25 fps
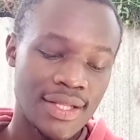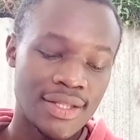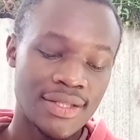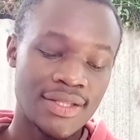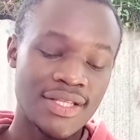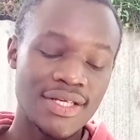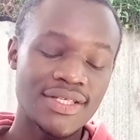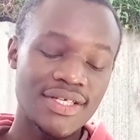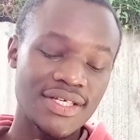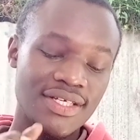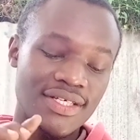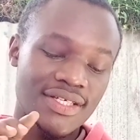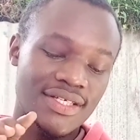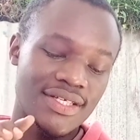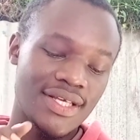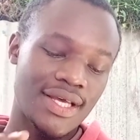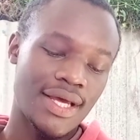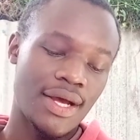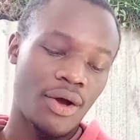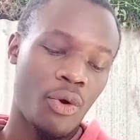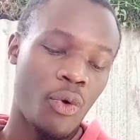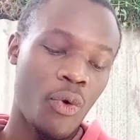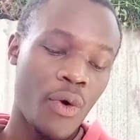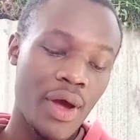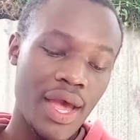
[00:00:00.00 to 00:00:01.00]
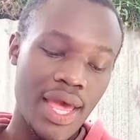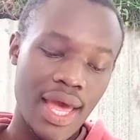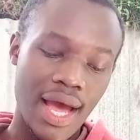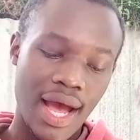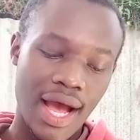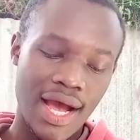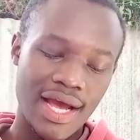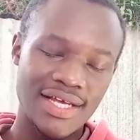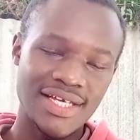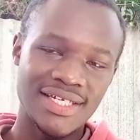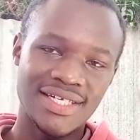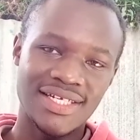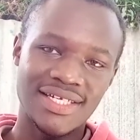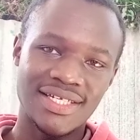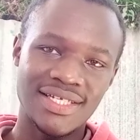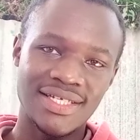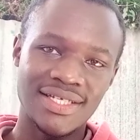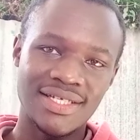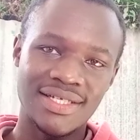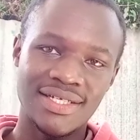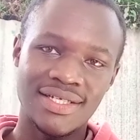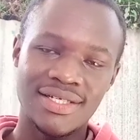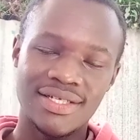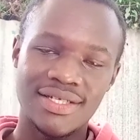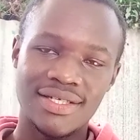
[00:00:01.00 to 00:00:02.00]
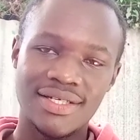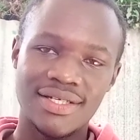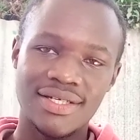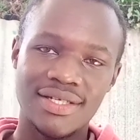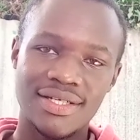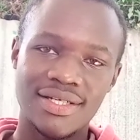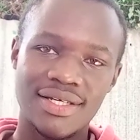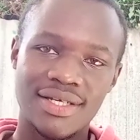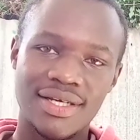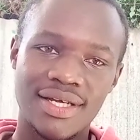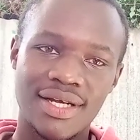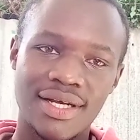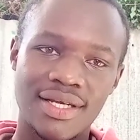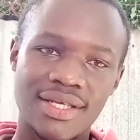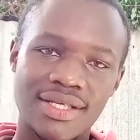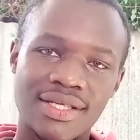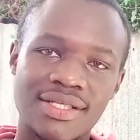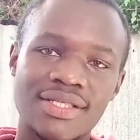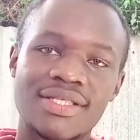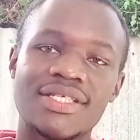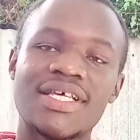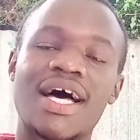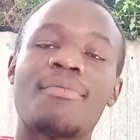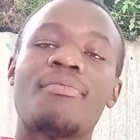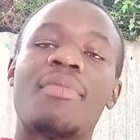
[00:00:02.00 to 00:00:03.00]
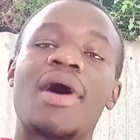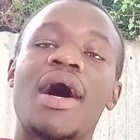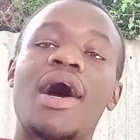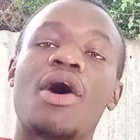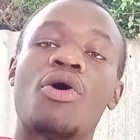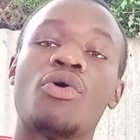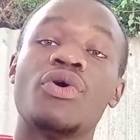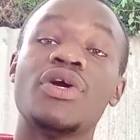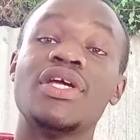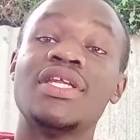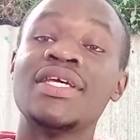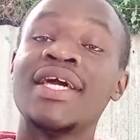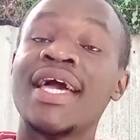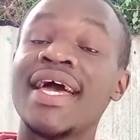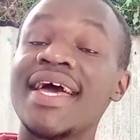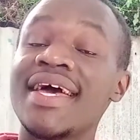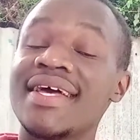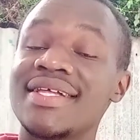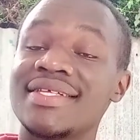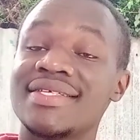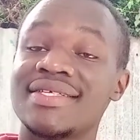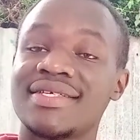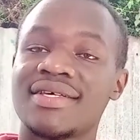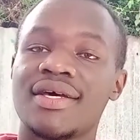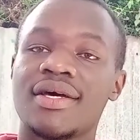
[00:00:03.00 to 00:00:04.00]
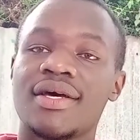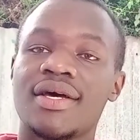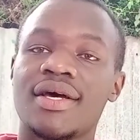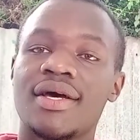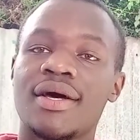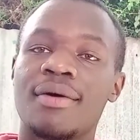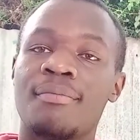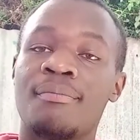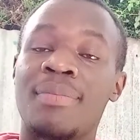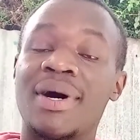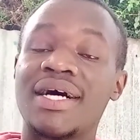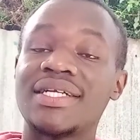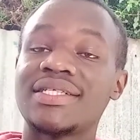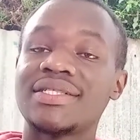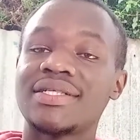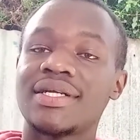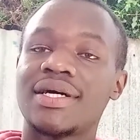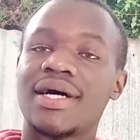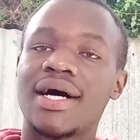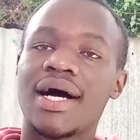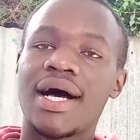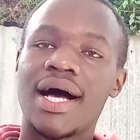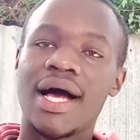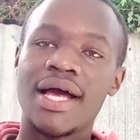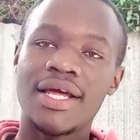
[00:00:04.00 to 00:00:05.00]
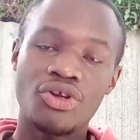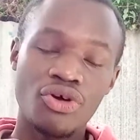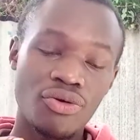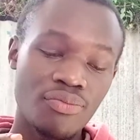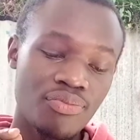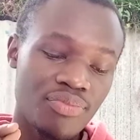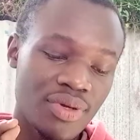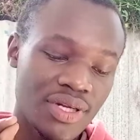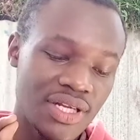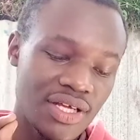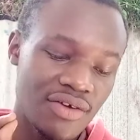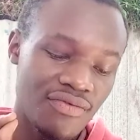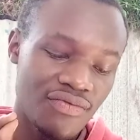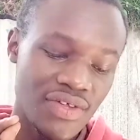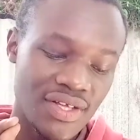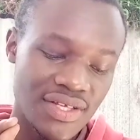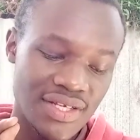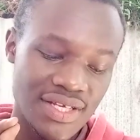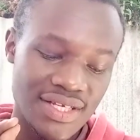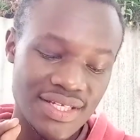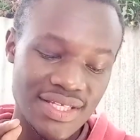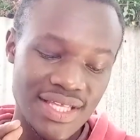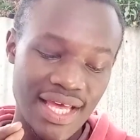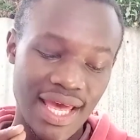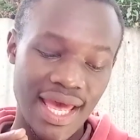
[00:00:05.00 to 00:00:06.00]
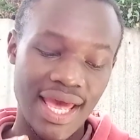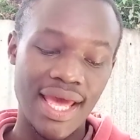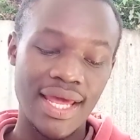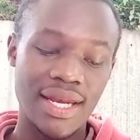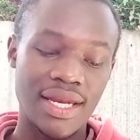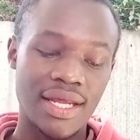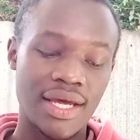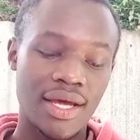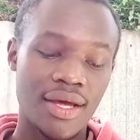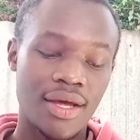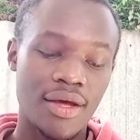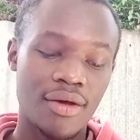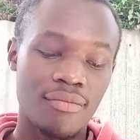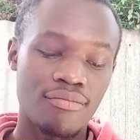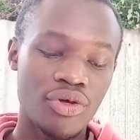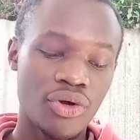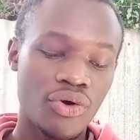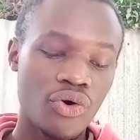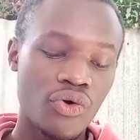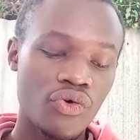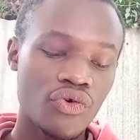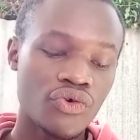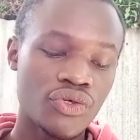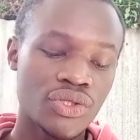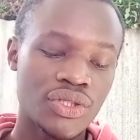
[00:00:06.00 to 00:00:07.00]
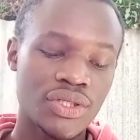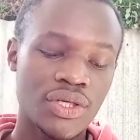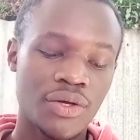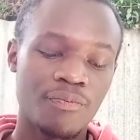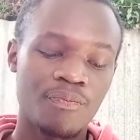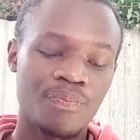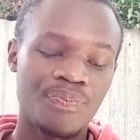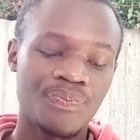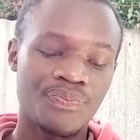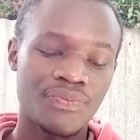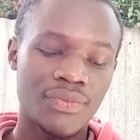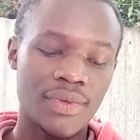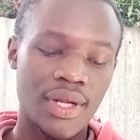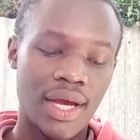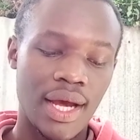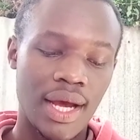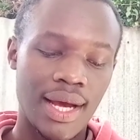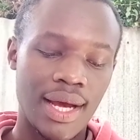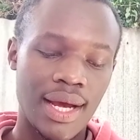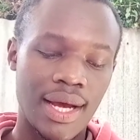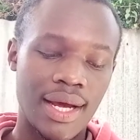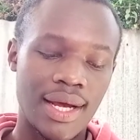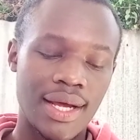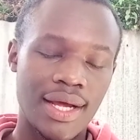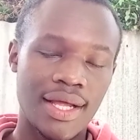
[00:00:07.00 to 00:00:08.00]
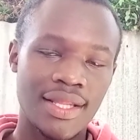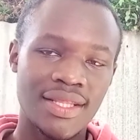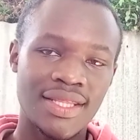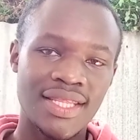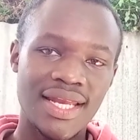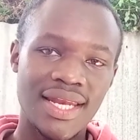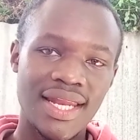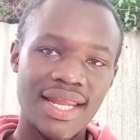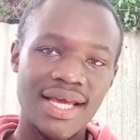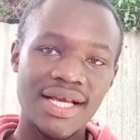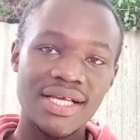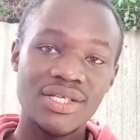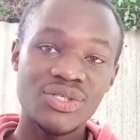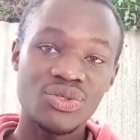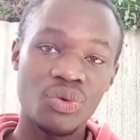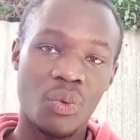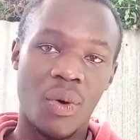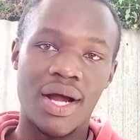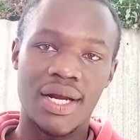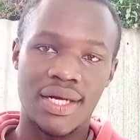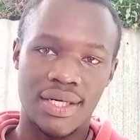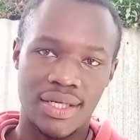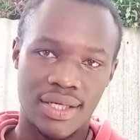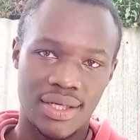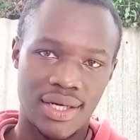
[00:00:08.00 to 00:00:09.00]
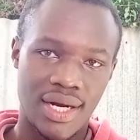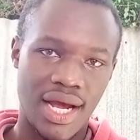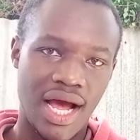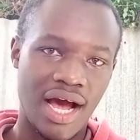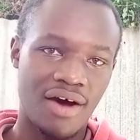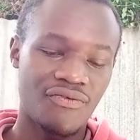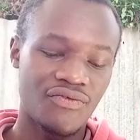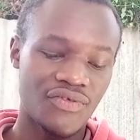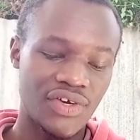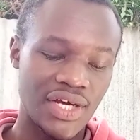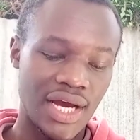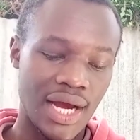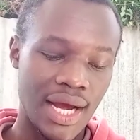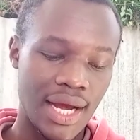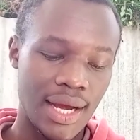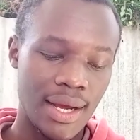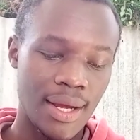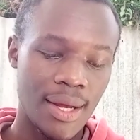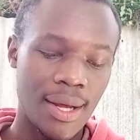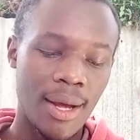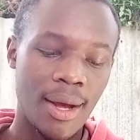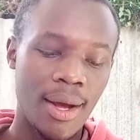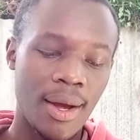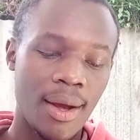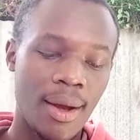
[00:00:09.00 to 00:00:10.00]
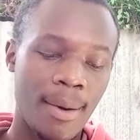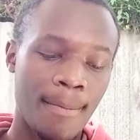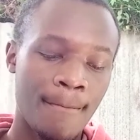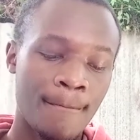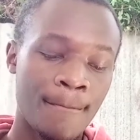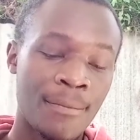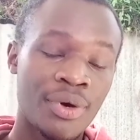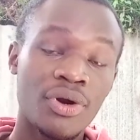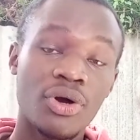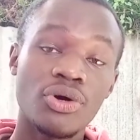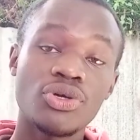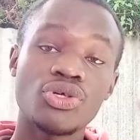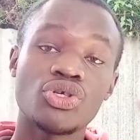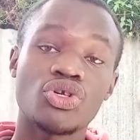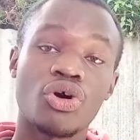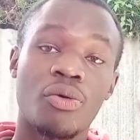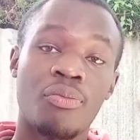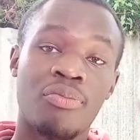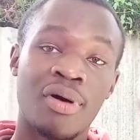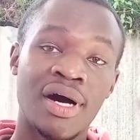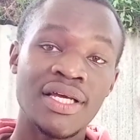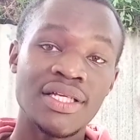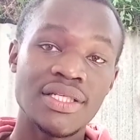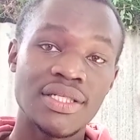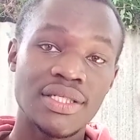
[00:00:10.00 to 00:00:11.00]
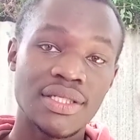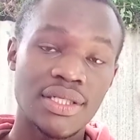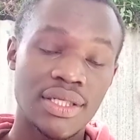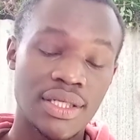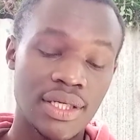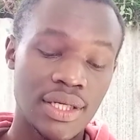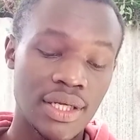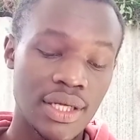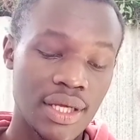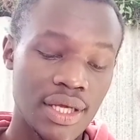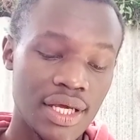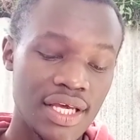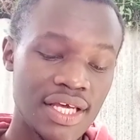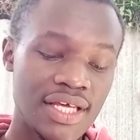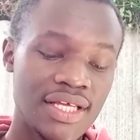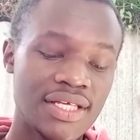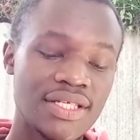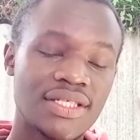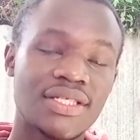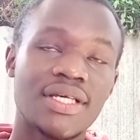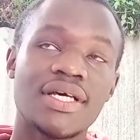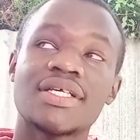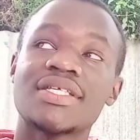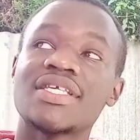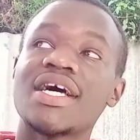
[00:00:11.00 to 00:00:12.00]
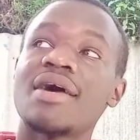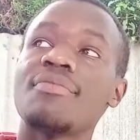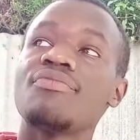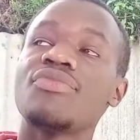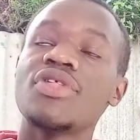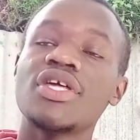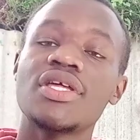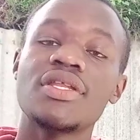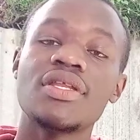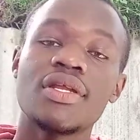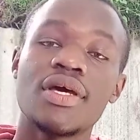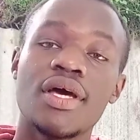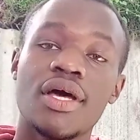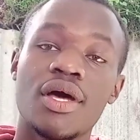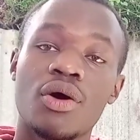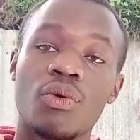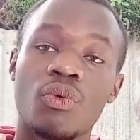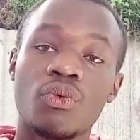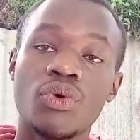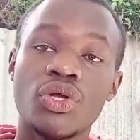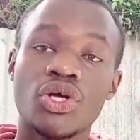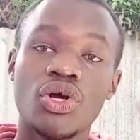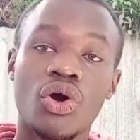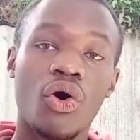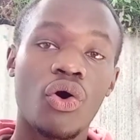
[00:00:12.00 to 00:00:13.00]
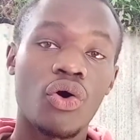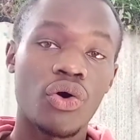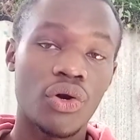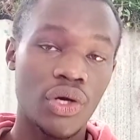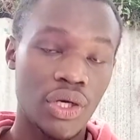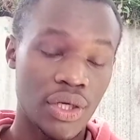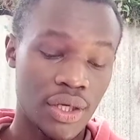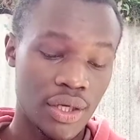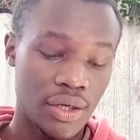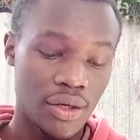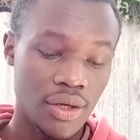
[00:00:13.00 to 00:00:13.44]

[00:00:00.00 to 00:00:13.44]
this is where it somehow it ends. But I don't believe this is the end, because the next one after Brontobyte is something we call